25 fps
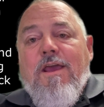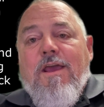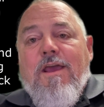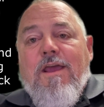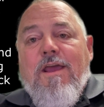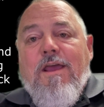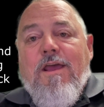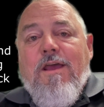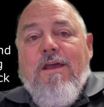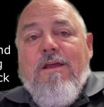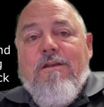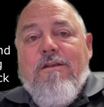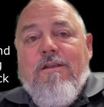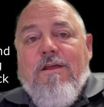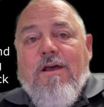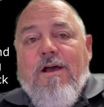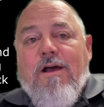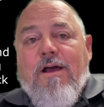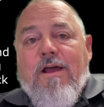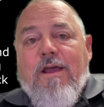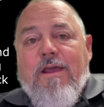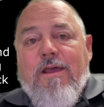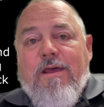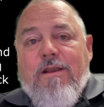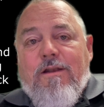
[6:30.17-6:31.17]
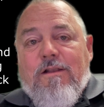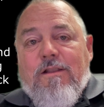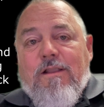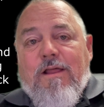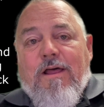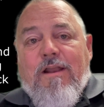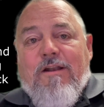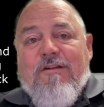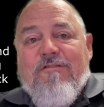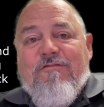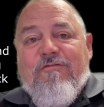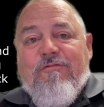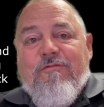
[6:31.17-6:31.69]
and uh, had a
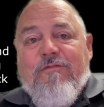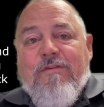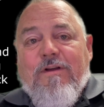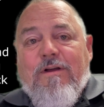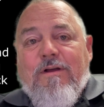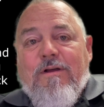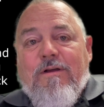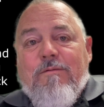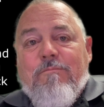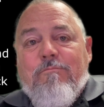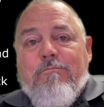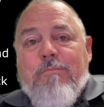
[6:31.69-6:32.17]
lot of uh,